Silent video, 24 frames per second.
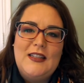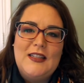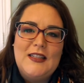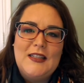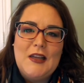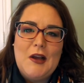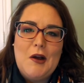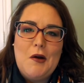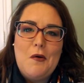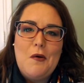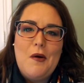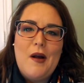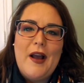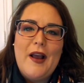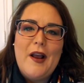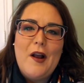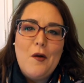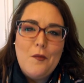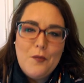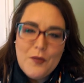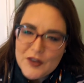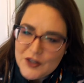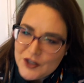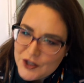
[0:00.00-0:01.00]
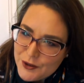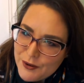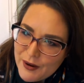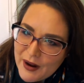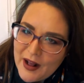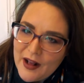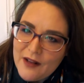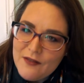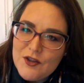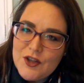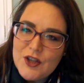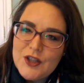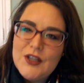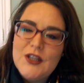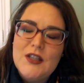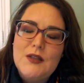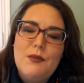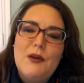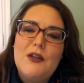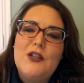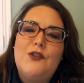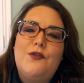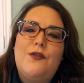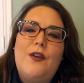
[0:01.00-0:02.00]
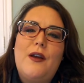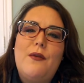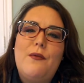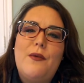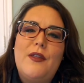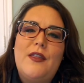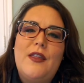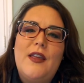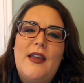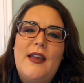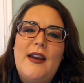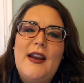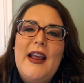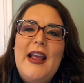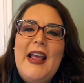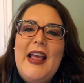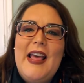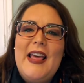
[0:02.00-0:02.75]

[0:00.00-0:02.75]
So I hope that you have just as much fun with it.